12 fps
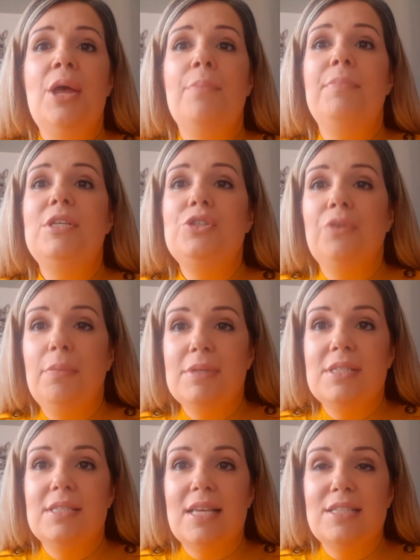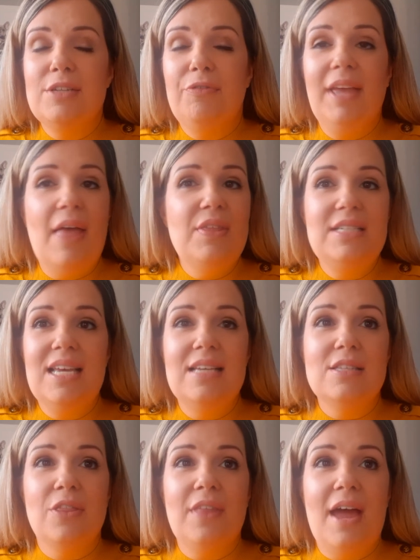Mr. Robertson says to forget the
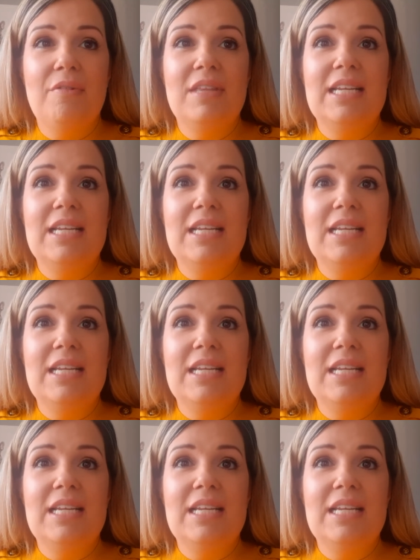dates on there and the